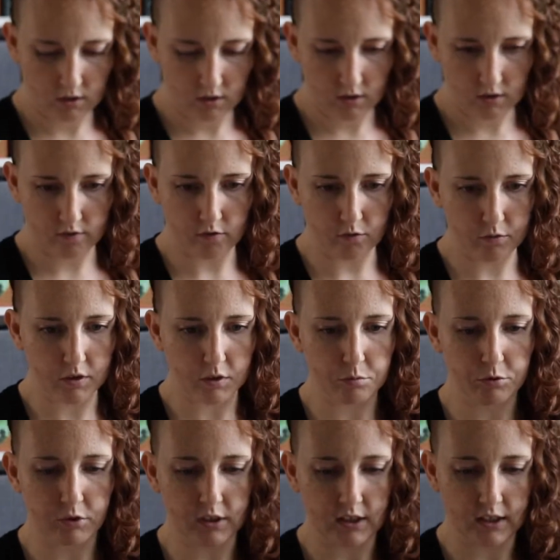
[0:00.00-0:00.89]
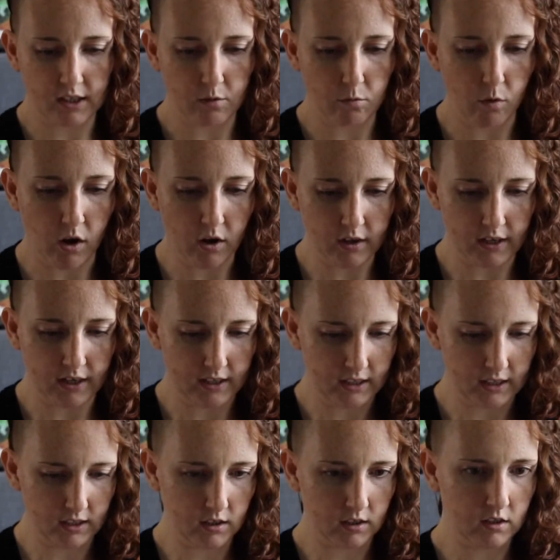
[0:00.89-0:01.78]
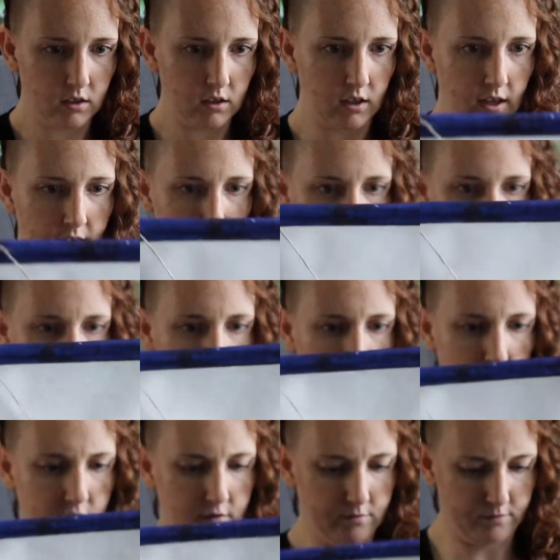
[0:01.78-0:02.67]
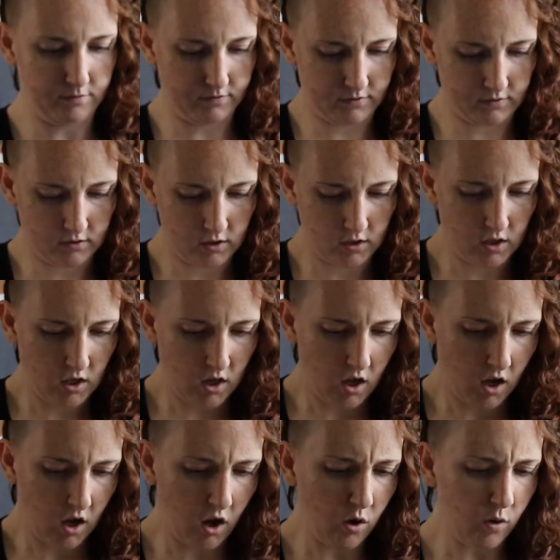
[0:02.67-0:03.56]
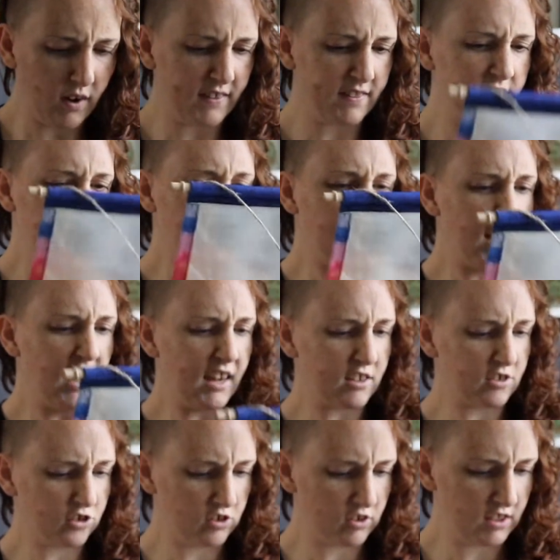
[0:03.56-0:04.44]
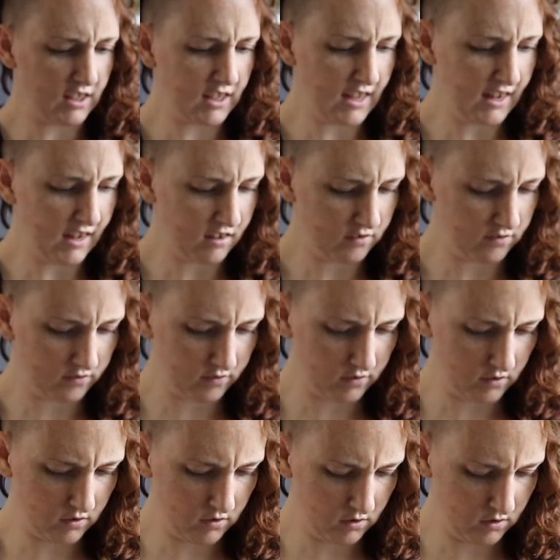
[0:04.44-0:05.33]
It's a really pretty like wall hanging, actually. Oh, I think it actually has,